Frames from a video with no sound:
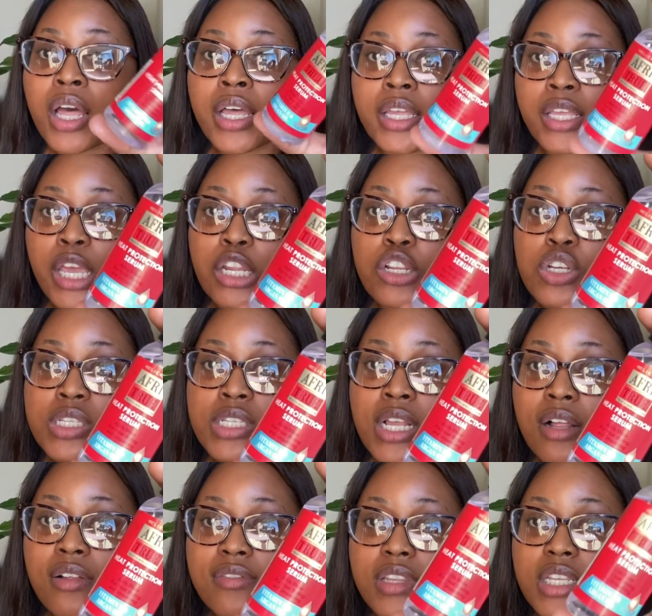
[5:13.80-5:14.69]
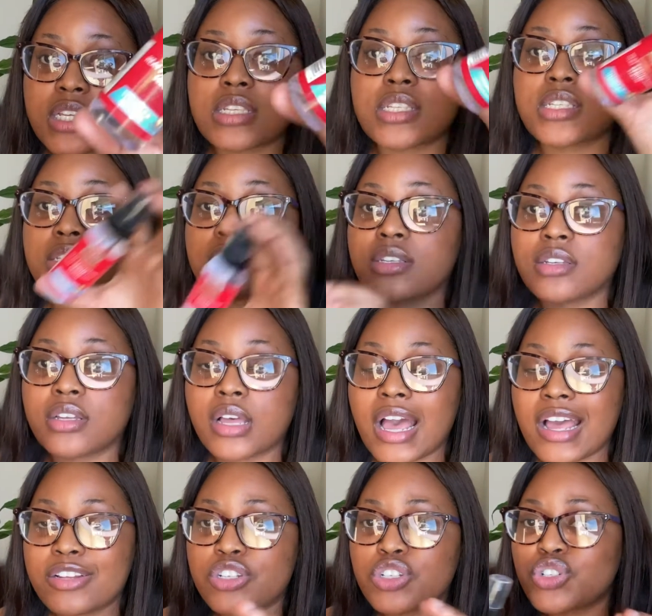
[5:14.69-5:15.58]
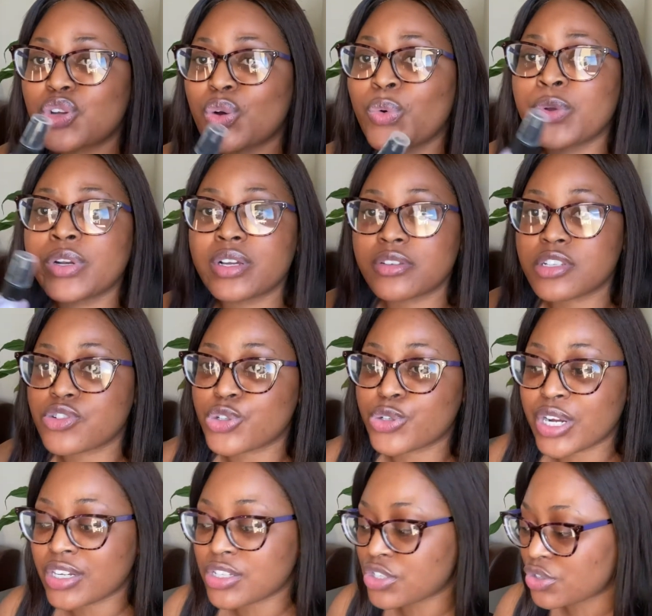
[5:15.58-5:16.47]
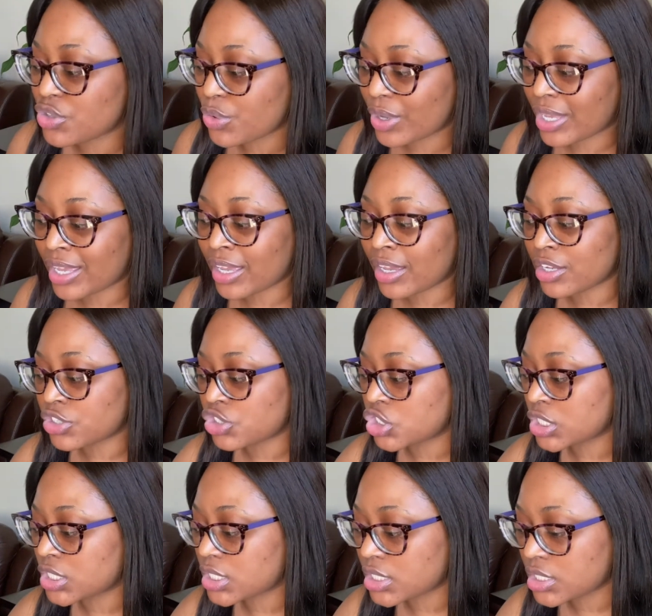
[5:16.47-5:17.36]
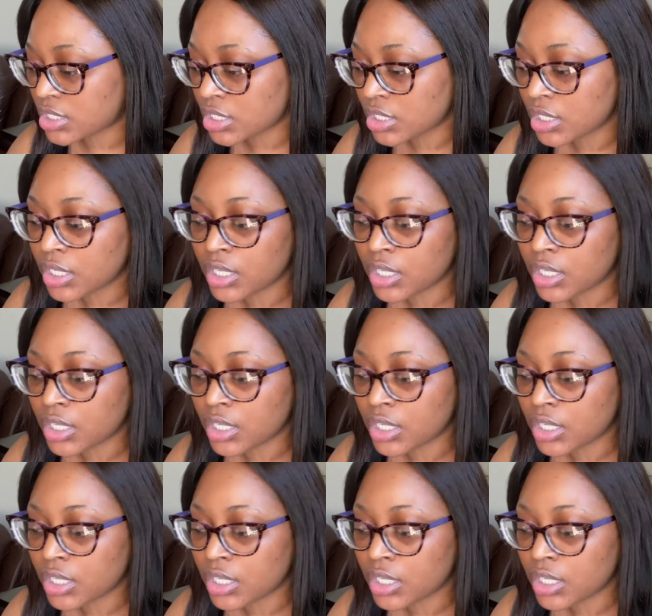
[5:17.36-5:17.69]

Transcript: get yourself this. And you don't want to straighten your hair just,